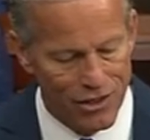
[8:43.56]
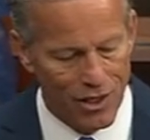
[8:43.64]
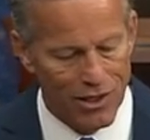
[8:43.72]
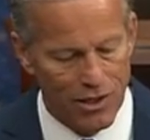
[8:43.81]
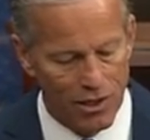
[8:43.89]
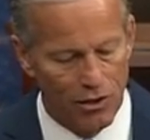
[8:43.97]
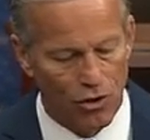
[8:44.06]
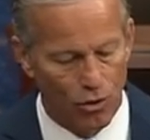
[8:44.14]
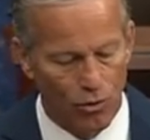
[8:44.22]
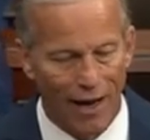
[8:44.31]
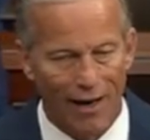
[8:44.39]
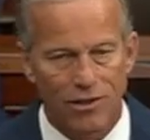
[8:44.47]
just
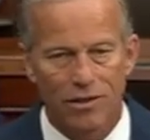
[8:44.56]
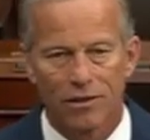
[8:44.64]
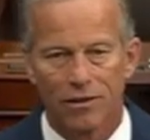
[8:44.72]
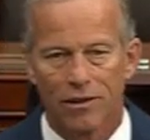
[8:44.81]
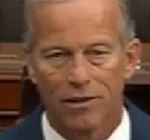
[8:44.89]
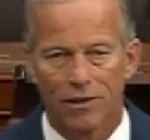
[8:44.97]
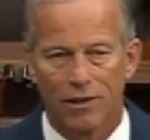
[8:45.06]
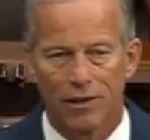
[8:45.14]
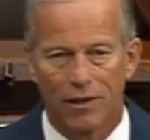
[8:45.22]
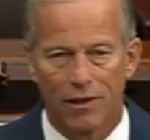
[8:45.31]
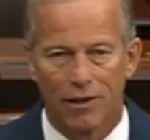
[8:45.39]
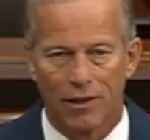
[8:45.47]
incorrect,
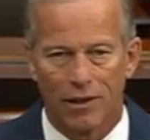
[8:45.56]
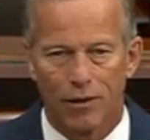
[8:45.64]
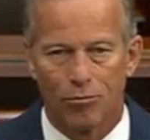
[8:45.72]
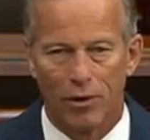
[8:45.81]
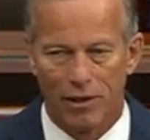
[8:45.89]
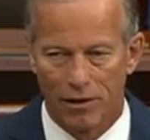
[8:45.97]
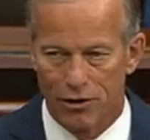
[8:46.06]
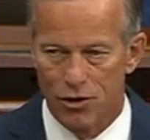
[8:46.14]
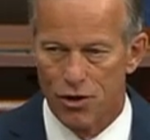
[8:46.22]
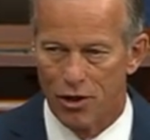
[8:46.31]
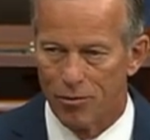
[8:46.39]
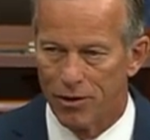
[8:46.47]
but
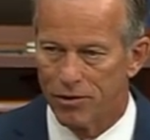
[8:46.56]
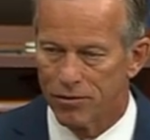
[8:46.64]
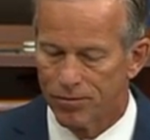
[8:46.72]
illegitimate.